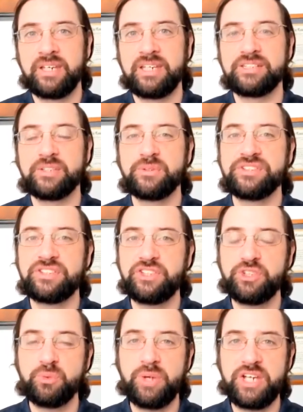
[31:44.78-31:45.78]
And so, in
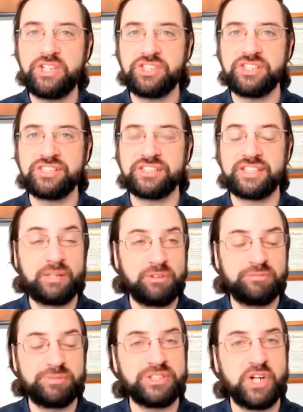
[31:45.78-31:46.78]
situations like
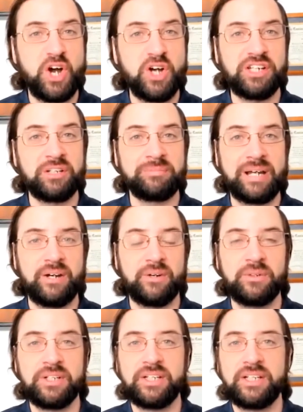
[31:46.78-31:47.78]
we've been talking
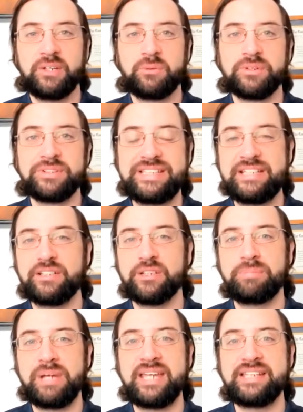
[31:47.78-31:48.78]
about, where dealer
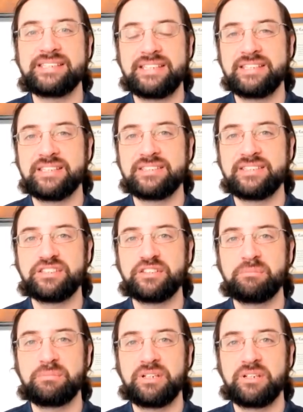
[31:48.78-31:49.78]
banks in the
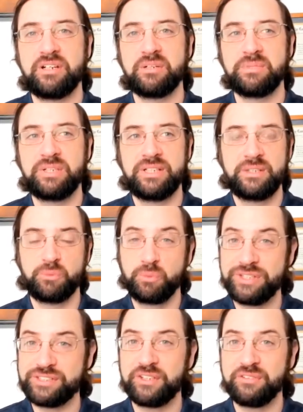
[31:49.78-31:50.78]
system become
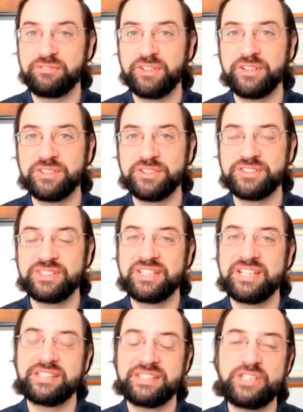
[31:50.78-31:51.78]
risk averse,
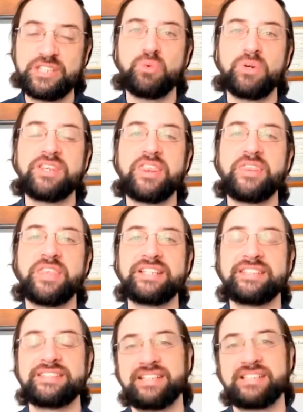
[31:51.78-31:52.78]
that's one of the
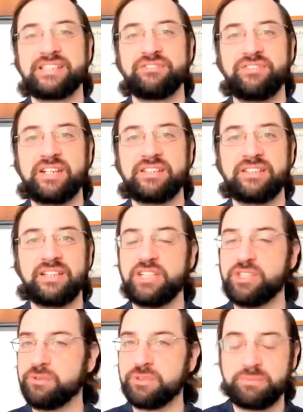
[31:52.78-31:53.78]
things that gets affected.
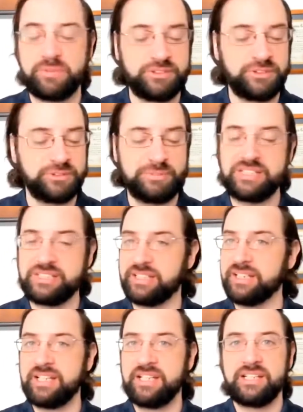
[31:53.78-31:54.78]
As you were mentioning,
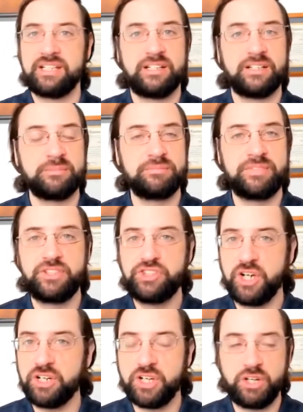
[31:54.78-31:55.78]
the
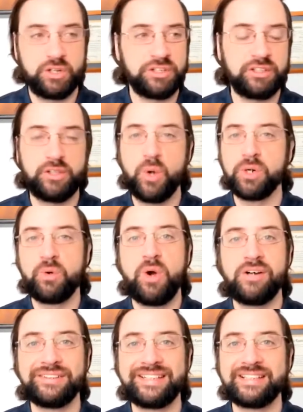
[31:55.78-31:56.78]
junk or the lower
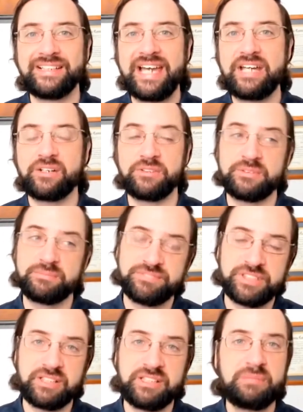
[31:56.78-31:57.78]
quality collateral.
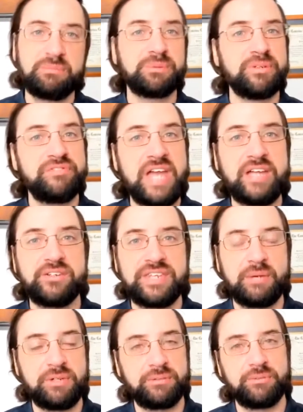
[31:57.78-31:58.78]
Suddenly, we revalue
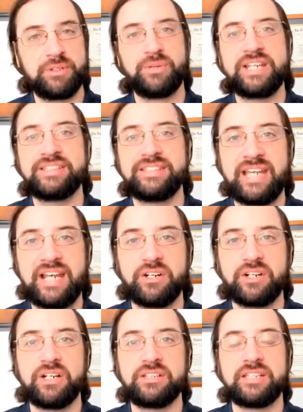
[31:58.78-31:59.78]
that. We raise the
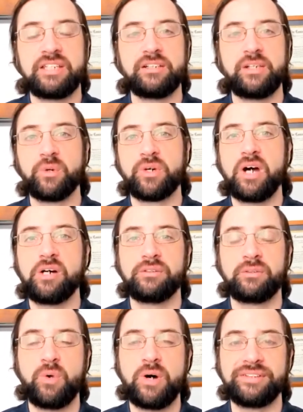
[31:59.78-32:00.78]
haircuts on the lower
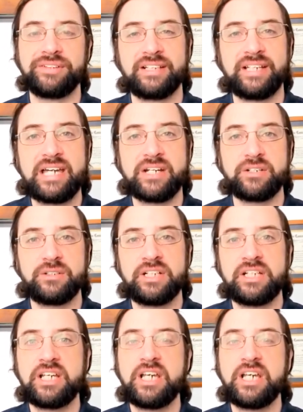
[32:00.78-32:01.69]
quality collateral